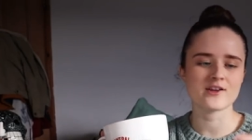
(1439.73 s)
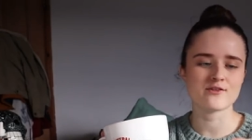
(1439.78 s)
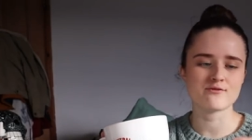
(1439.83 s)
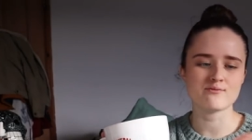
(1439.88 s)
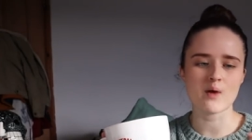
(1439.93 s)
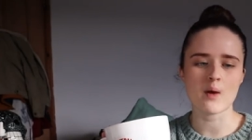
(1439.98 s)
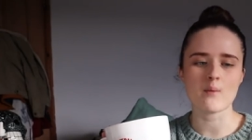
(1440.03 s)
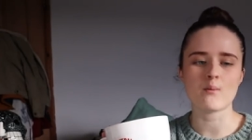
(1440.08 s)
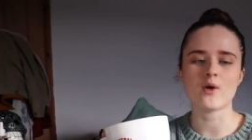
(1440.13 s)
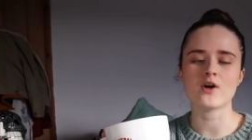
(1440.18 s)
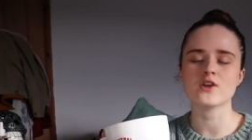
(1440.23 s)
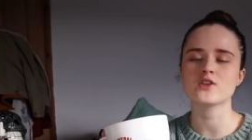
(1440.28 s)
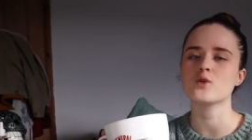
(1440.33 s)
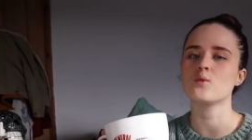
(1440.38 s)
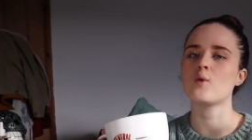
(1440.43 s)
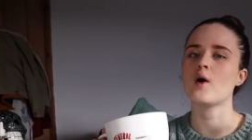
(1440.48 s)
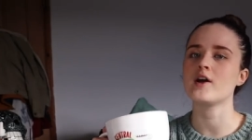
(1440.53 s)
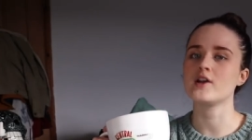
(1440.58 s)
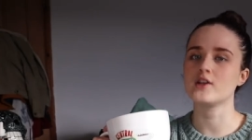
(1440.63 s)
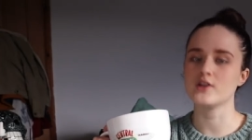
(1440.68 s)
of memoir to
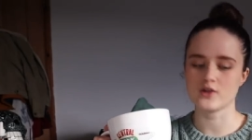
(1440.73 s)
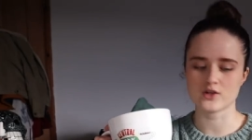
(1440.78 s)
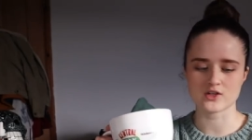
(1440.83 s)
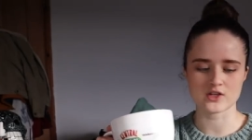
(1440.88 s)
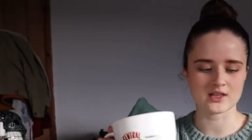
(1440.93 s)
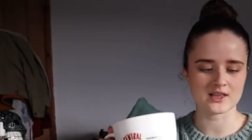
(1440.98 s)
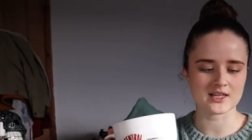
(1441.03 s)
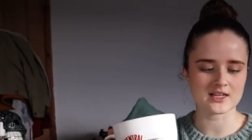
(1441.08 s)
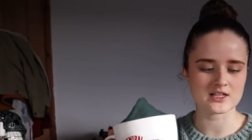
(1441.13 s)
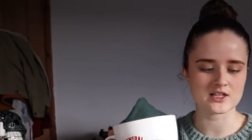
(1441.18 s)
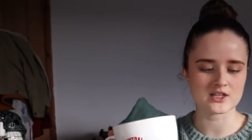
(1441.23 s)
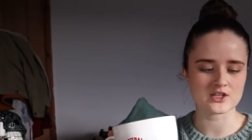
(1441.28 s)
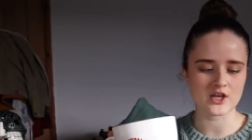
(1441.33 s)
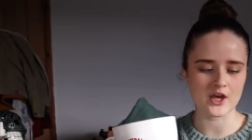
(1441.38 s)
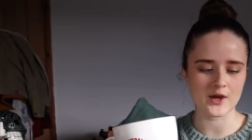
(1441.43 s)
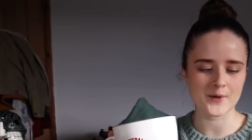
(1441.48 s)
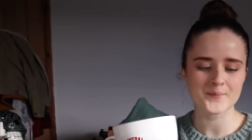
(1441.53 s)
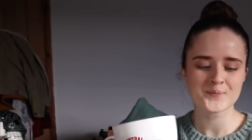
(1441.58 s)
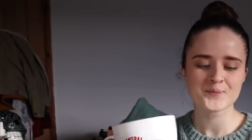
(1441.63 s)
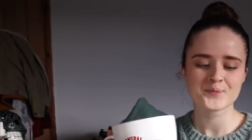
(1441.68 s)
what I'd usually listen
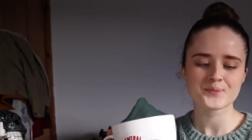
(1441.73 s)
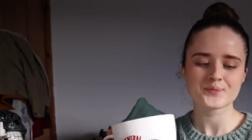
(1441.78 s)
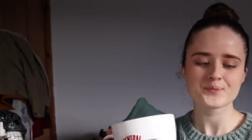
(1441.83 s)
to,